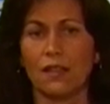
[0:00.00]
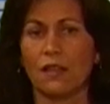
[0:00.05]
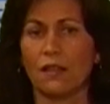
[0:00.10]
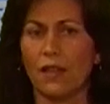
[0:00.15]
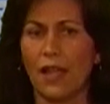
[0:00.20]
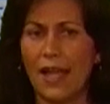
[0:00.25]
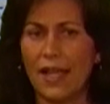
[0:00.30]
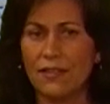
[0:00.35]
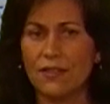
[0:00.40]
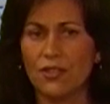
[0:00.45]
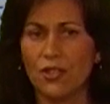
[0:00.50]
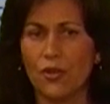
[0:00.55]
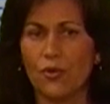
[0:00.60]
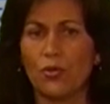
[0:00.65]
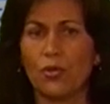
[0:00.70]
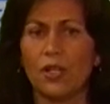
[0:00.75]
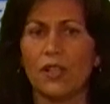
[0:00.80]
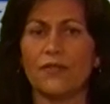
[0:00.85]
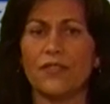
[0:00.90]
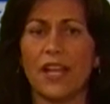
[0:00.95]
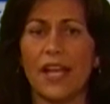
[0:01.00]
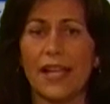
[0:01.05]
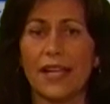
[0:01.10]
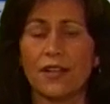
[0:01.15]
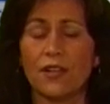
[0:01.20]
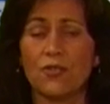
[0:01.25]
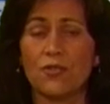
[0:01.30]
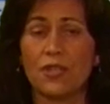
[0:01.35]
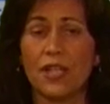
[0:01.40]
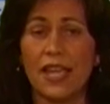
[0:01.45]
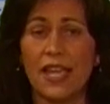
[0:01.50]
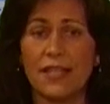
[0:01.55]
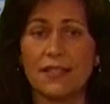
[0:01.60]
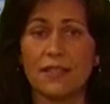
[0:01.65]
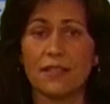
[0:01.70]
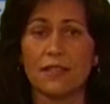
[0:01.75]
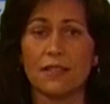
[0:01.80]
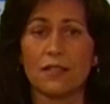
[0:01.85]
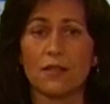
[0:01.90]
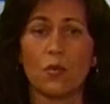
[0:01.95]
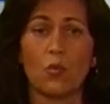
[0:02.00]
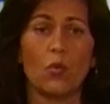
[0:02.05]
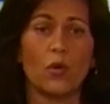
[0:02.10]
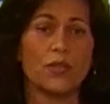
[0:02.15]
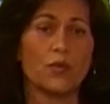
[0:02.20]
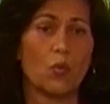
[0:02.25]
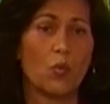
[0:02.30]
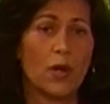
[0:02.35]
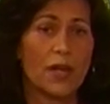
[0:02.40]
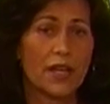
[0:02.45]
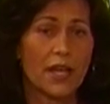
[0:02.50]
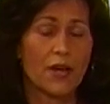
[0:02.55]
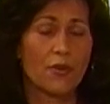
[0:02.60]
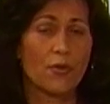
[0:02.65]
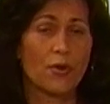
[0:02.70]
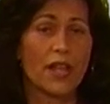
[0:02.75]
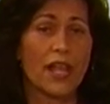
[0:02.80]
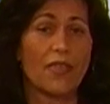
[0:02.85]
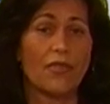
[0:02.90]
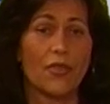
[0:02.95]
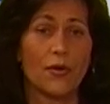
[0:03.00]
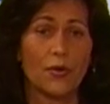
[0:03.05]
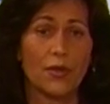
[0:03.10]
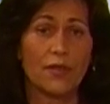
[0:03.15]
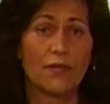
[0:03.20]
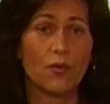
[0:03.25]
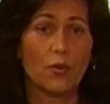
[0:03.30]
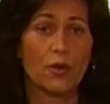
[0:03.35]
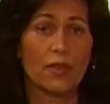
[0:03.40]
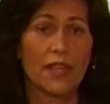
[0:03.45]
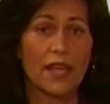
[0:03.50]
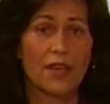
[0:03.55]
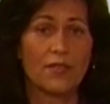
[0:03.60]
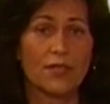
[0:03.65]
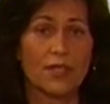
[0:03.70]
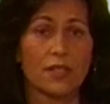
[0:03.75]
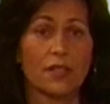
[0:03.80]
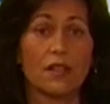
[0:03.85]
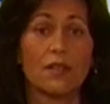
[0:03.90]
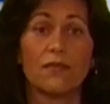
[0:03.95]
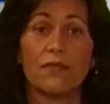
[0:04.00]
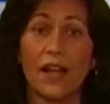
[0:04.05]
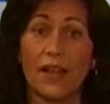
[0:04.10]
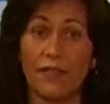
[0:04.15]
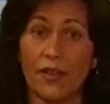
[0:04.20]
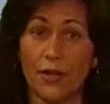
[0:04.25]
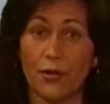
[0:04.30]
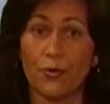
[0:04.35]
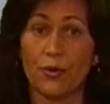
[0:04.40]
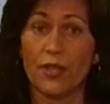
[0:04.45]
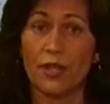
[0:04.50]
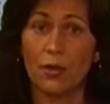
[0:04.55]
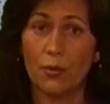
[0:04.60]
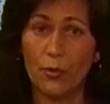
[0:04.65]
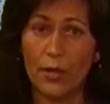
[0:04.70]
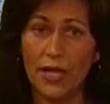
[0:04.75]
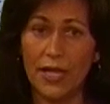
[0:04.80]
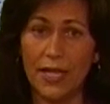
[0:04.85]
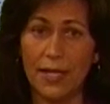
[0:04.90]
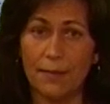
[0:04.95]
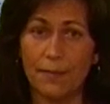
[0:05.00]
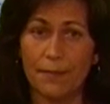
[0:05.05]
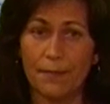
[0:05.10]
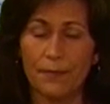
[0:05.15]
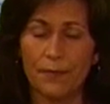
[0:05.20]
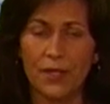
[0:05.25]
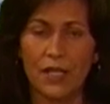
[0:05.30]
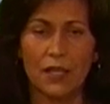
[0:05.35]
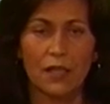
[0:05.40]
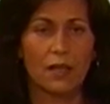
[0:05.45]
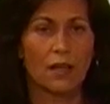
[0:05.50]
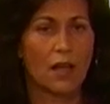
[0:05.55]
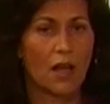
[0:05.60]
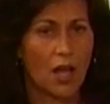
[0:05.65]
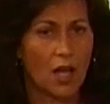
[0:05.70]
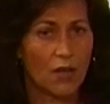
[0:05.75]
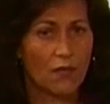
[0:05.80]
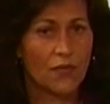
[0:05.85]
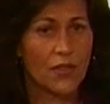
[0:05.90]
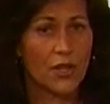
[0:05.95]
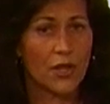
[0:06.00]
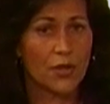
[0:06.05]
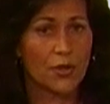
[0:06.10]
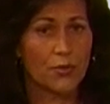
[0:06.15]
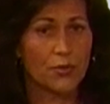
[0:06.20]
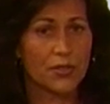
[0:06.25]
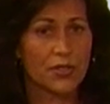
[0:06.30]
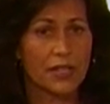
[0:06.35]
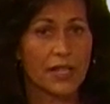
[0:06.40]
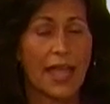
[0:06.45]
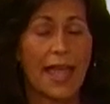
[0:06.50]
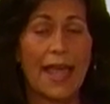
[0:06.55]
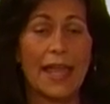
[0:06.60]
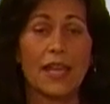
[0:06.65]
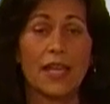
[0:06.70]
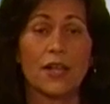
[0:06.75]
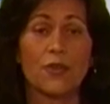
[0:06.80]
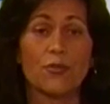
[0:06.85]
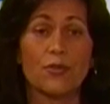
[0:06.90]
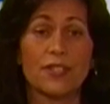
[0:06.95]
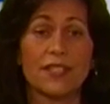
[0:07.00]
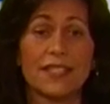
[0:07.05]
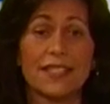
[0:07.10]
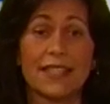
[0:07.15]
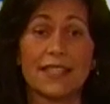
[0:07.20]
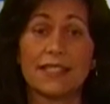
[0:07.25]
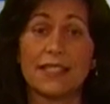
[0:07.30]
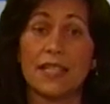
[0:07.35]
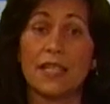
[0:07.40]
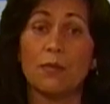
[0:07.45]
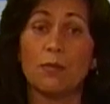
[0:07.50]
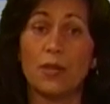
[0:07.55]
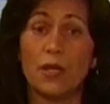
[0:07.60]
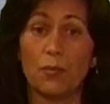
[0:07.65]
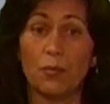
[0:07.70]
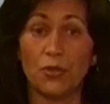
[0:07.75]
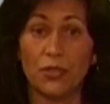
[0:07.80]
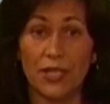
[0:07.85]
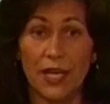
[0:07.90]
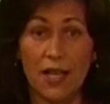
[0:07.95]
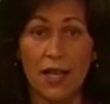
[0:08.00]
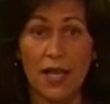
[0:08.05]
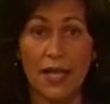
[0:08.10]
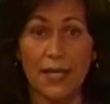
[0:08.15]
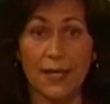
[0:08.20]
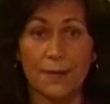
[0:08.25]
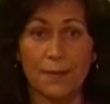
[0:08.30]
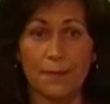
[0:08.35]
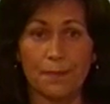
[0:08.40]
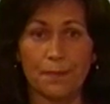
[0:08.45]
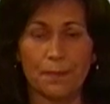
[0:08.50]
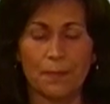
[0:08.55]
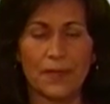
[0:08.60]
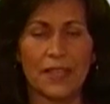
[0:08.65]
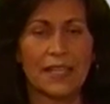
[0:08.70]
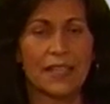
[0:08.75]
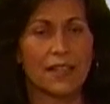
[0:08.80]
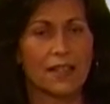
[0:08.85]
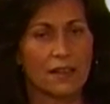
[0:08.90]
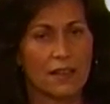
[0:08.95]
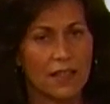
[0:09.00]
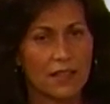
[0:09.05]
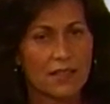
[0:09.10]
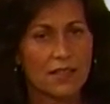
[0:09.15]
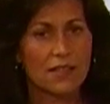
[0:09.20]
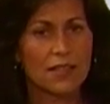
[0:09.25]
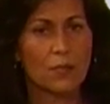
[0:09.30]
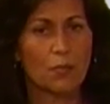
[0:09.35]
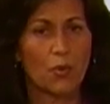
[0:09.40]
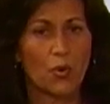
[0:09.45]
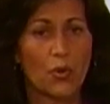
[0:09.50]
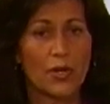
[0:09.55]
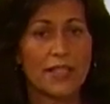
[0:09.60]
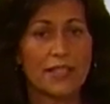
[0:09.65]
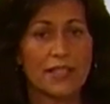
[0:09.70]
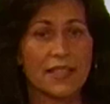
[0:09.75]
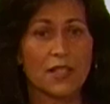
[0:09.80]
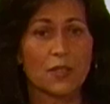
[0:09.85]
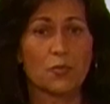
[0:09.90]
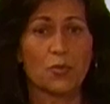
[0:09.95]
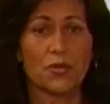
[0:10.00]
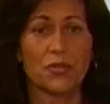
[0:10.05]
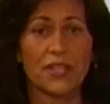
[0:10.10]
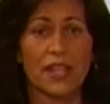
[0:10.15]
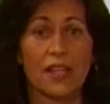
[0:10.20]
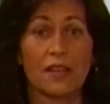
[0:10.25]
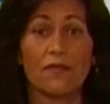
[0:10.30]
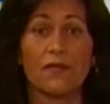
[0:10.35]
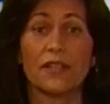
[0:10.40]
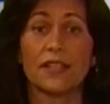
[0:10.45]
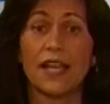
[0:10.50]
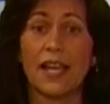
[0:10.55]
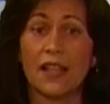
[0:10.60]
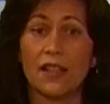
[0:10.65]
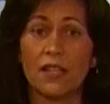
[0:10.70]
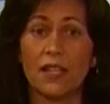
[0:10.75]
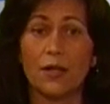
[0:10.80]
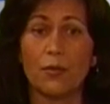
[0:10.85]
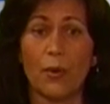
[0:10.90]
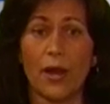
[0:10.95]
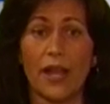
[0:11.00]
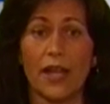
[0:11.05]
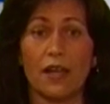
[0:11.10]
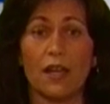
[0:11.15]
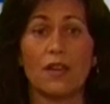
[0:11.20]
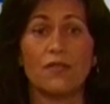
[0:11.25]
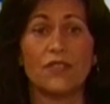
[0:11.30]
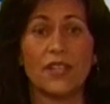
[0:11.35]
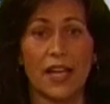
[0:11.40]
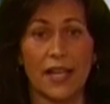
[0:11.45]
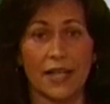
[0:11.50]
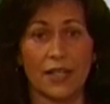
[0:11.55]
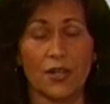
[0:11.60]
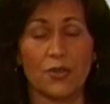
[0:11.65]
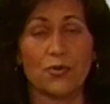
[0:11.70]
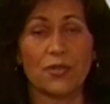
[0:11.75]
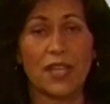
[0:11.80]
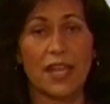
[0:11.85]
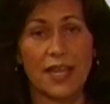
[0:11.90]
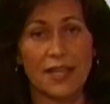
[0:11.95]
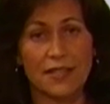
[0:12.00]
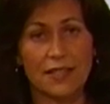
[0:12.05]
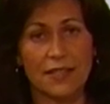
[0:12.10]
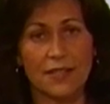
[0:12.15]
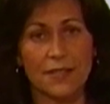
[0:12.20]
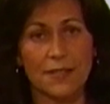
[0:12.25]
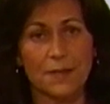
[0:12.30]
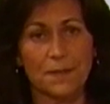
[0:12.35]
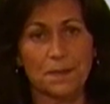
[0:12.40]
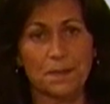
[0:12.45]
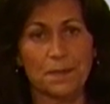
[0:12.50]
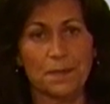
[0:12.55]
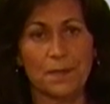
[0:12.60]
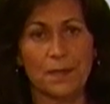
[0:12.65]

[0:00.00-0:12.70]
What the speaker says: The last total of diagnosed cases was 134,503. Of those, 816 people died. This is a 0.6% fatality rate of diagnosed cases.